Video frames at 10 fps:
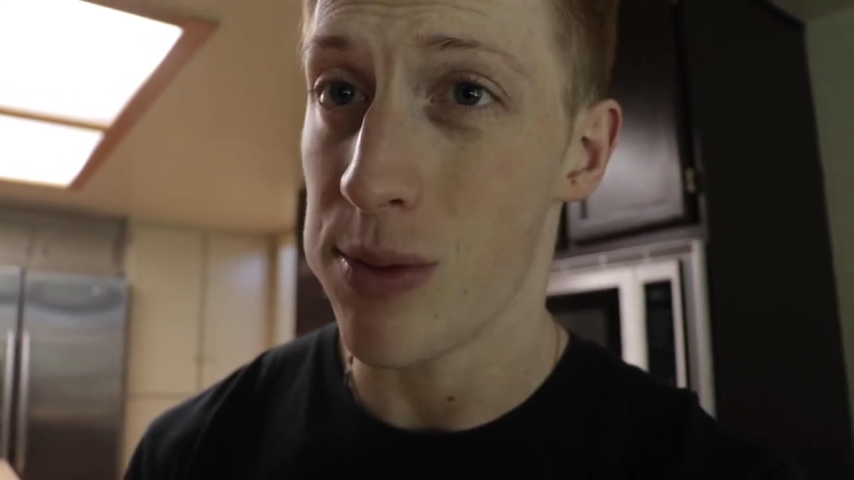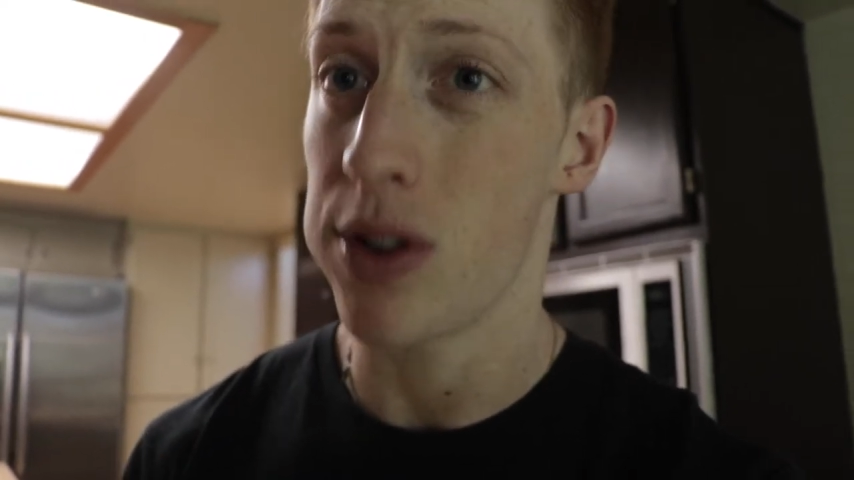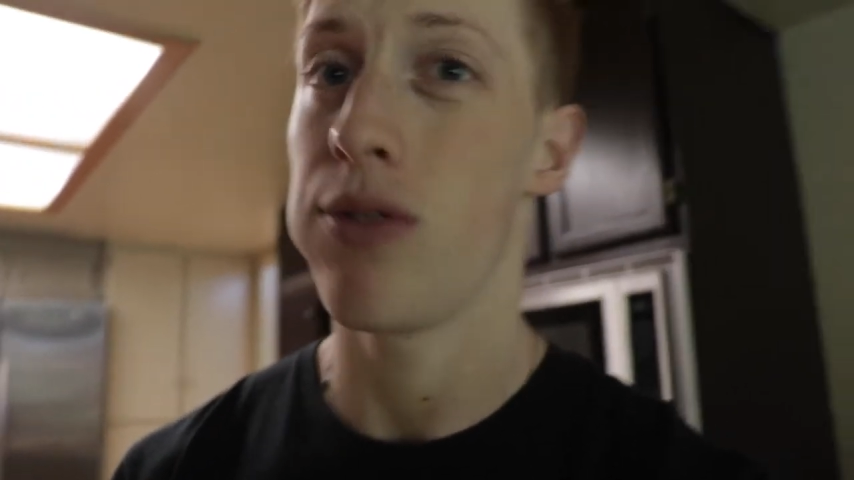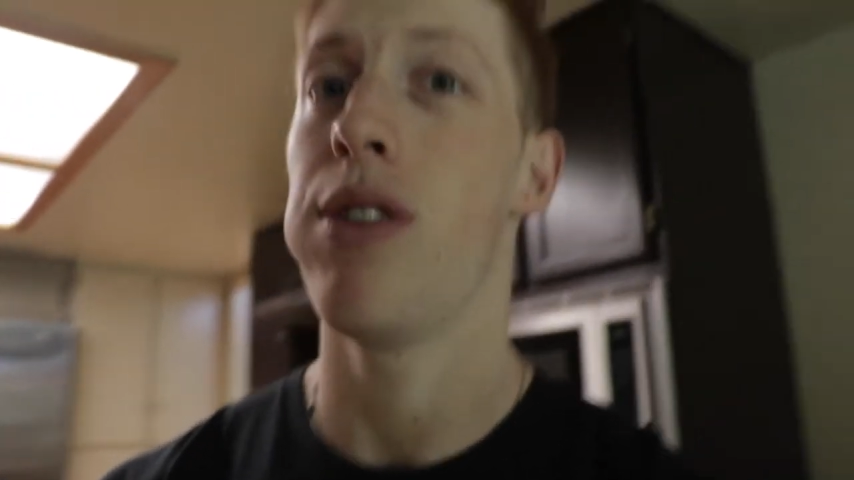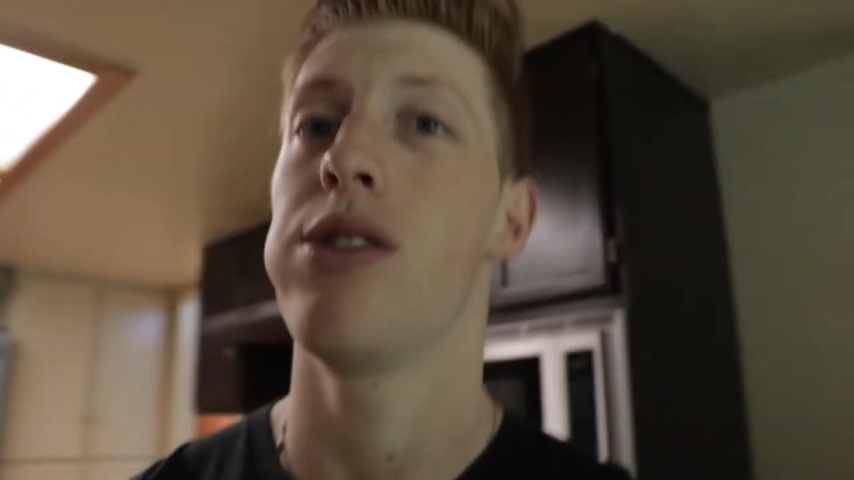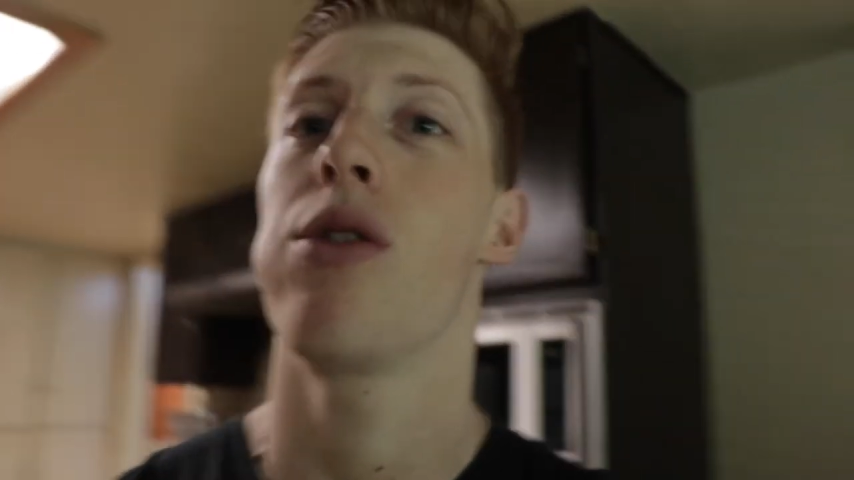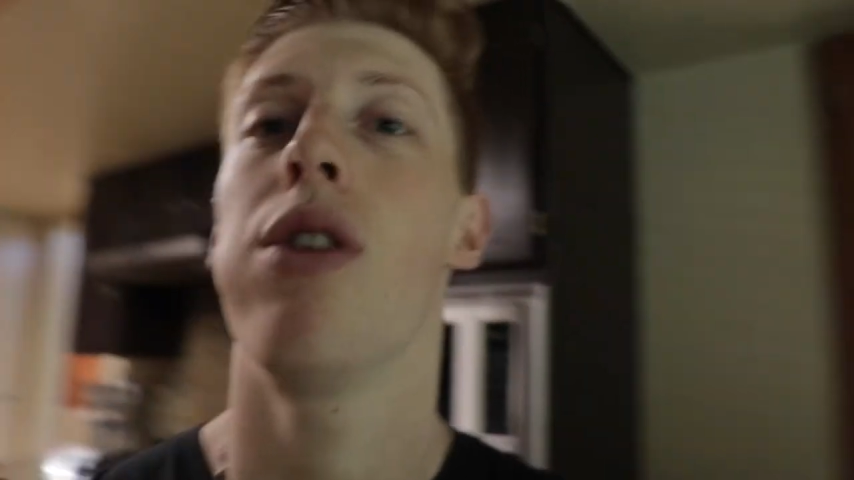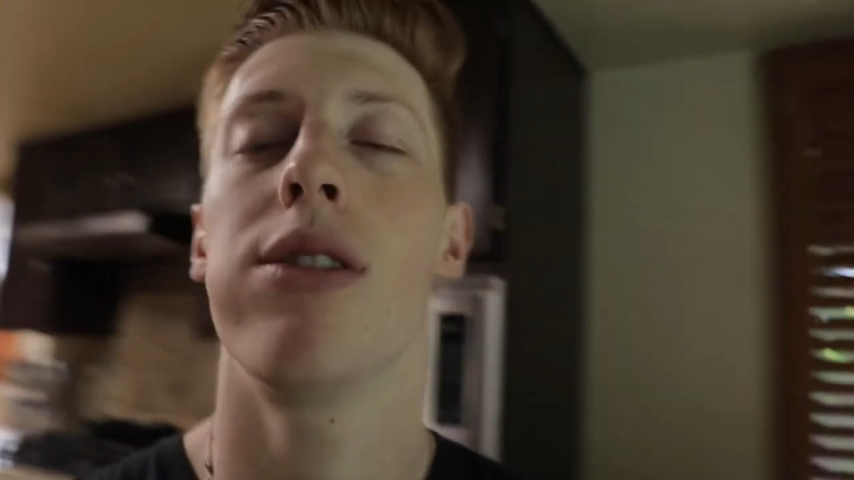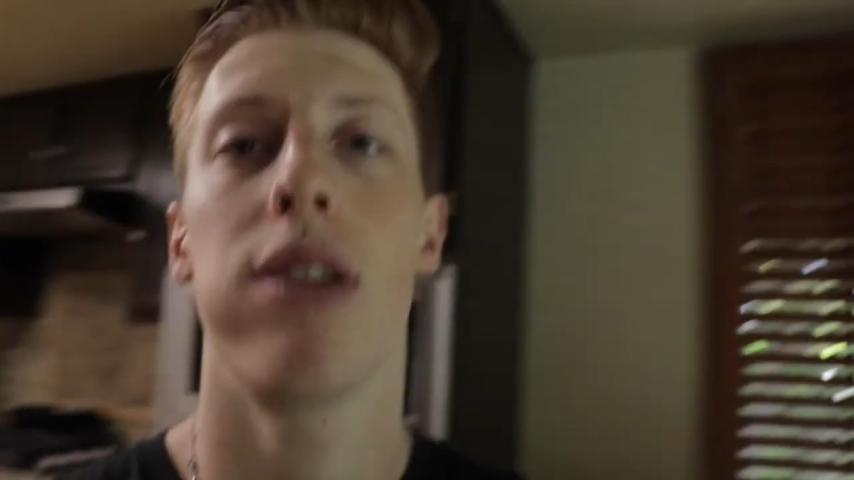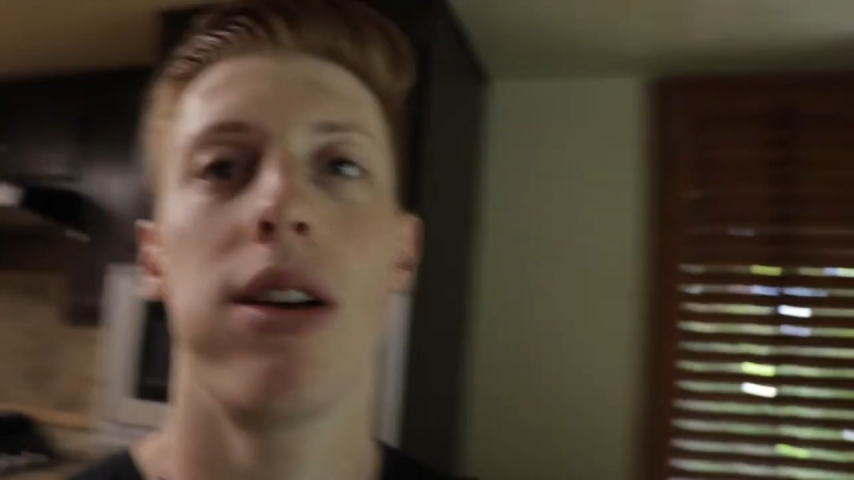much physical
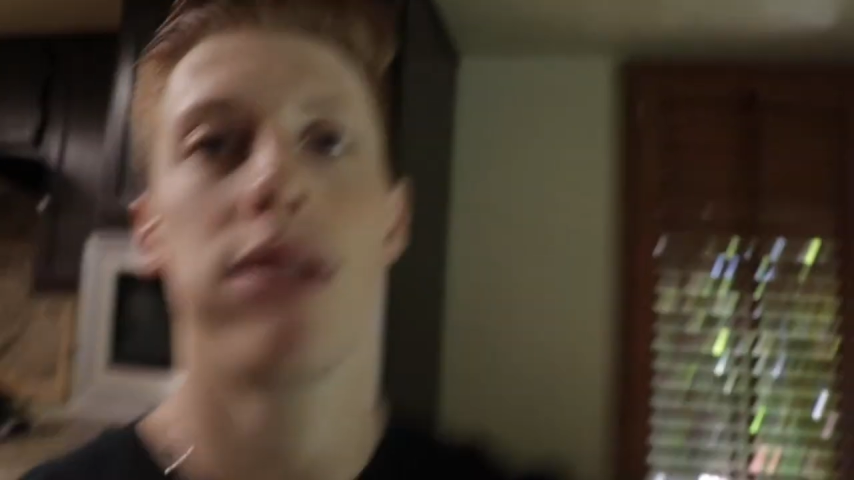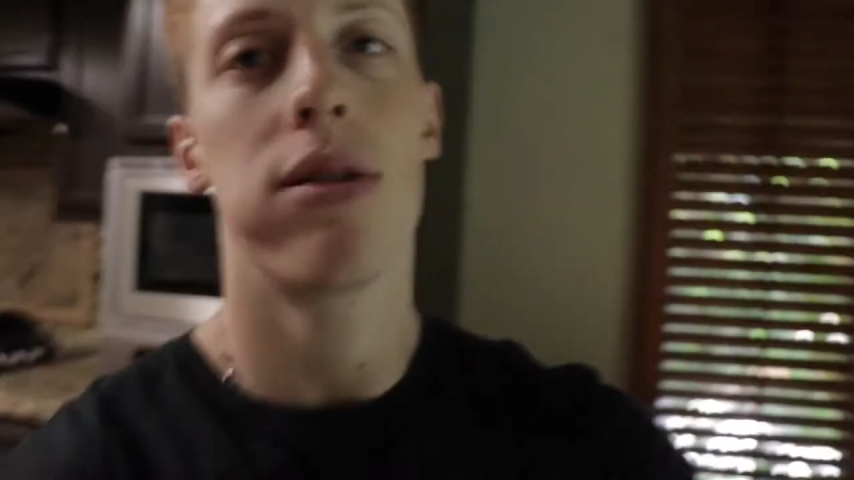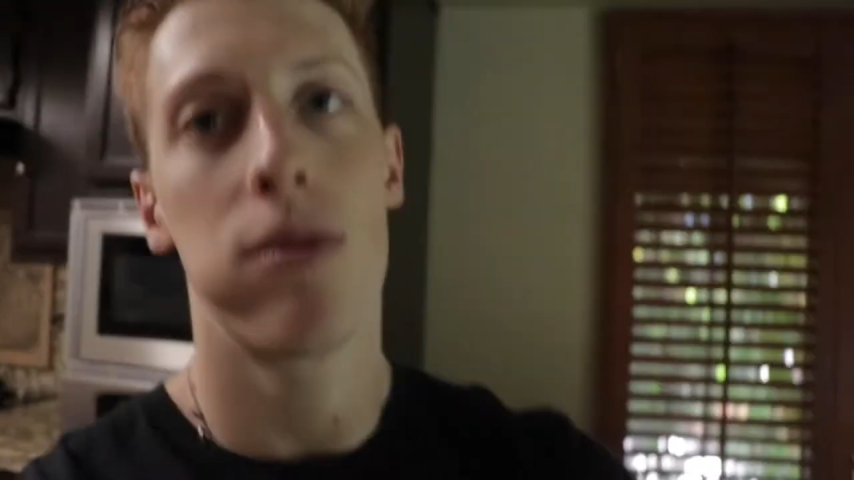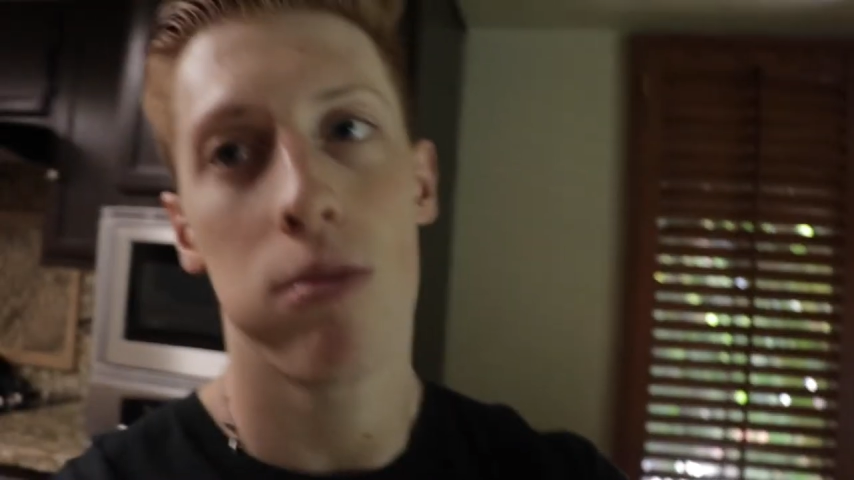as it is,